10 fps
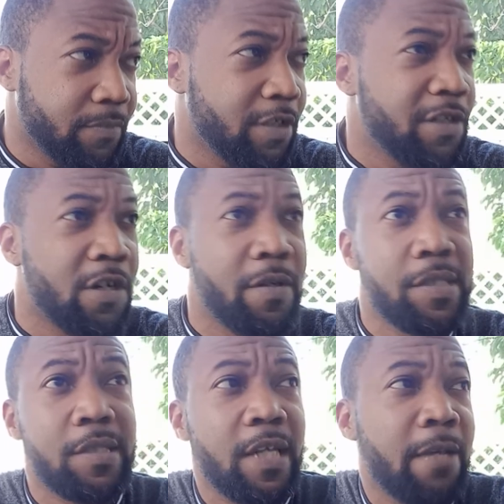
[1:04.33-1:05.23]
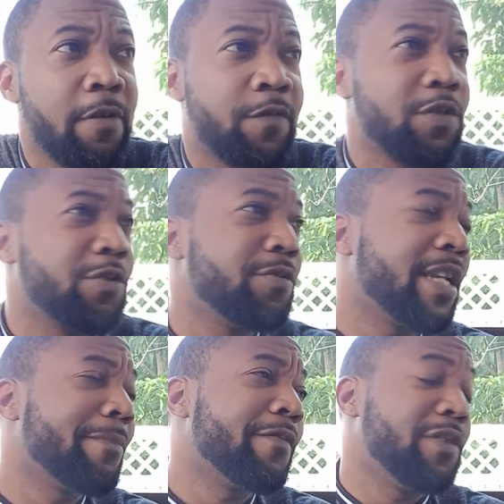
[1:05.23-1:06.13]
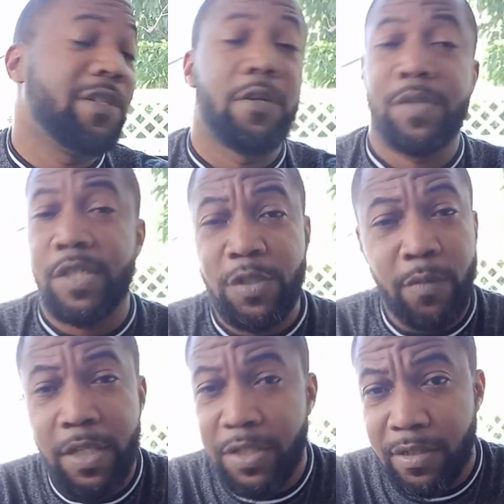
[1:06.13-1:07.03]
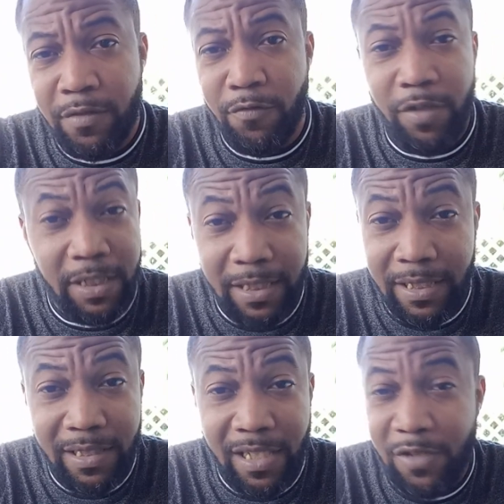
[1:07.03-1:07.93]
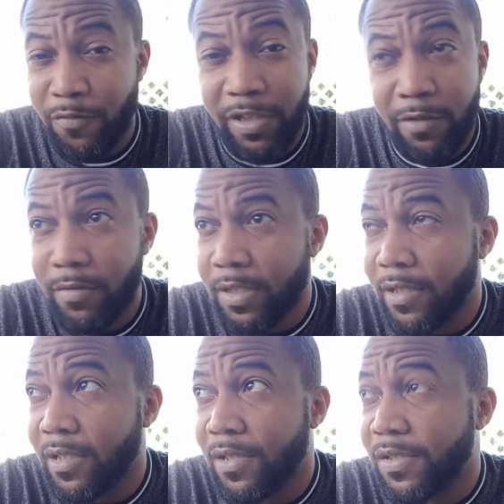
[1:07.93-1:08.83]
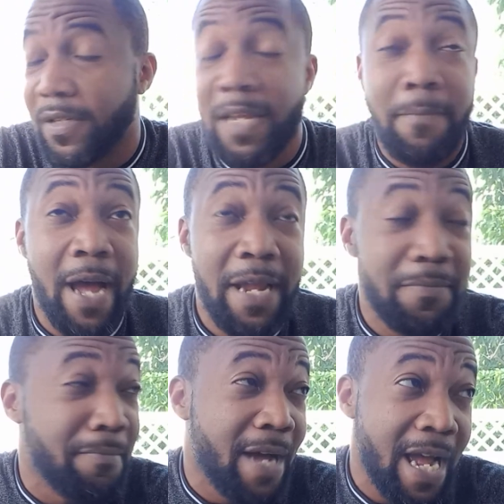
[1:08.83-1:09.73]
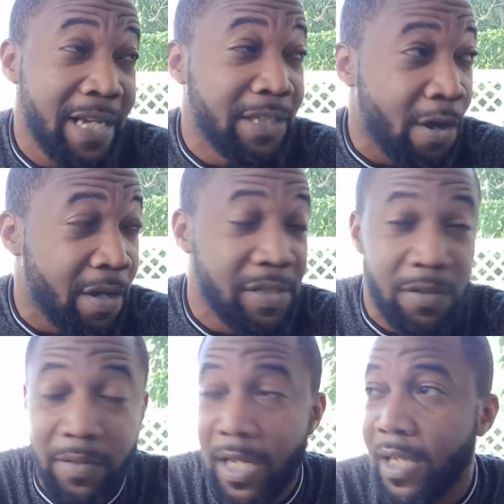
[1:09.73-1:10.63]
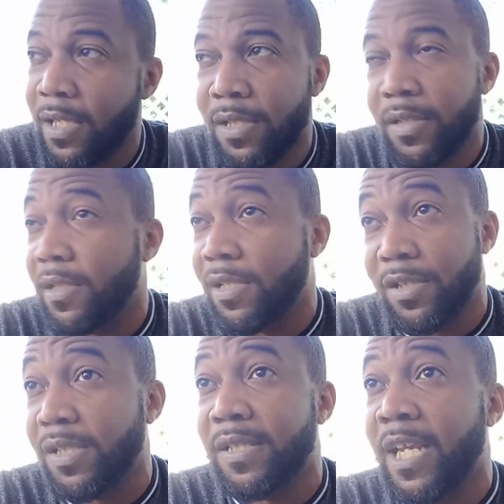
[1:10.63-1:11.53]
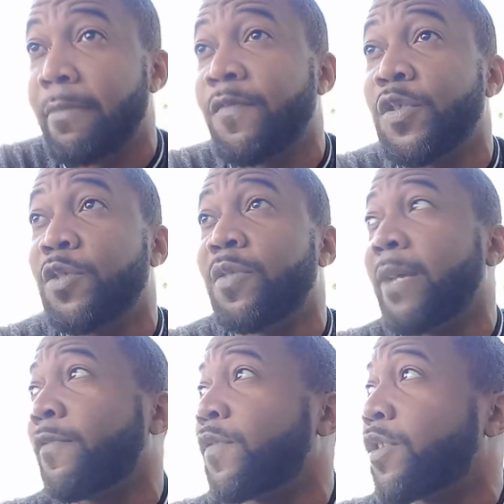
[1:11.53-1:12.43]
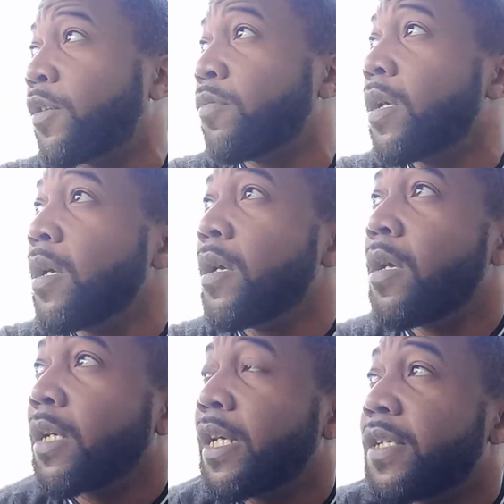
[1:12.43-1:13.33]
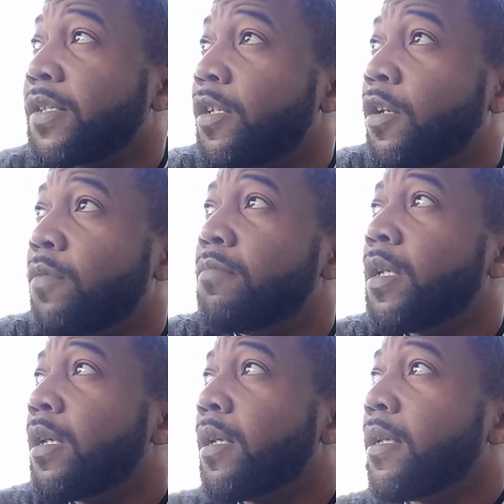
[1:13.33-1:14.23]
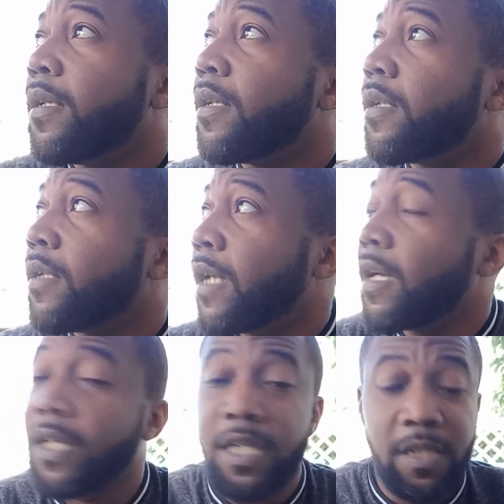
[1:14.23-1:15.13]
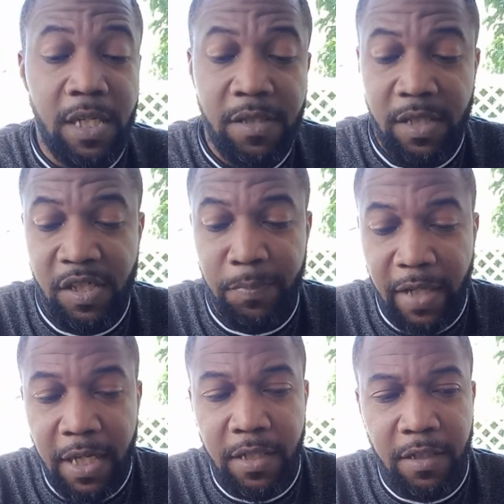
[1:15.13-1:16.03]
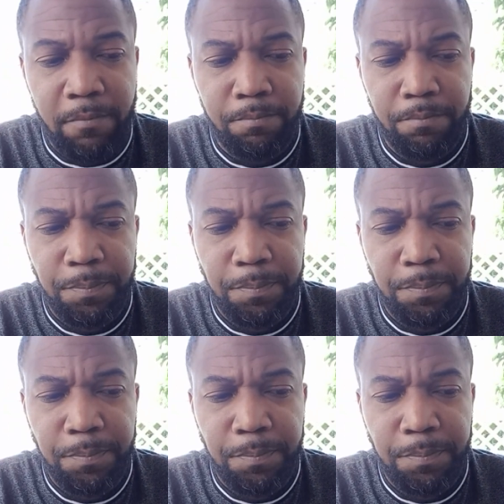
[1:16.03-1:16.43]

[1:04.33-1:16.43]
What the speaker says: you know, it's a damn if you do, damn if you don't situation. Really, that's really what it is. And my thoughts on that is, it's just a damn if you do, damn if you don't, because you know. Yeah, he's explaining